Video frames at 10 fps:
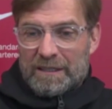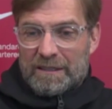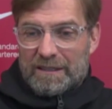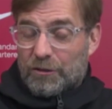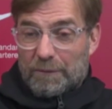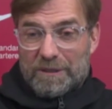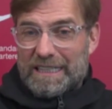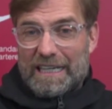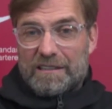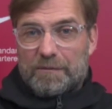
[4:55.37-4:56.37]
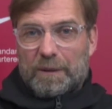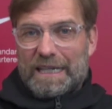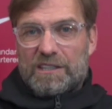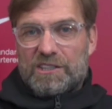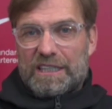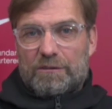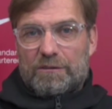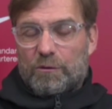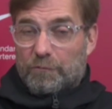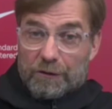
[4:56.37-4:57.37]
talented players and
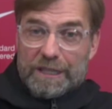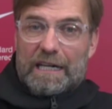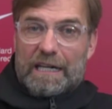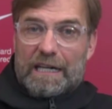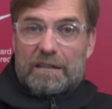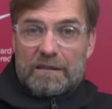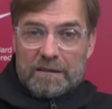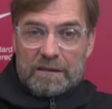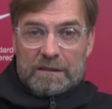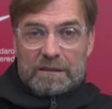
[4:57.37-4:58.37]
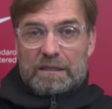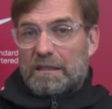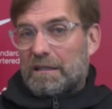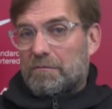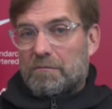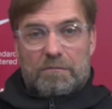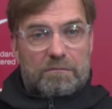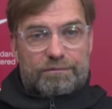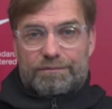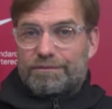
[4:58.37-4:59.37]
very young
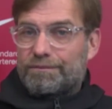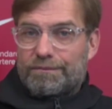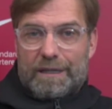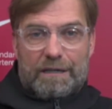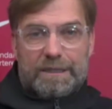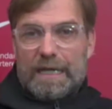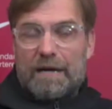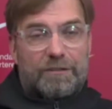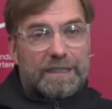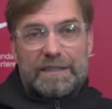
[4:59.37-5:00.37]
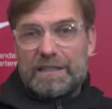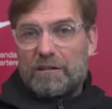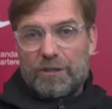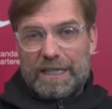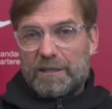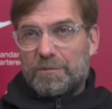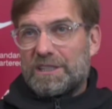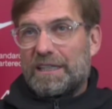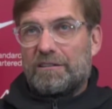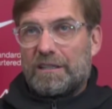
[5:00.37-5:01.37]
Harry, I forget now,
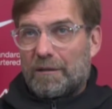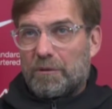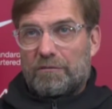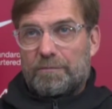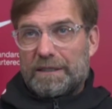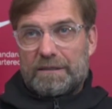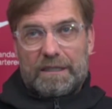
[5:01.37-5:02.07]
100% a couple of, but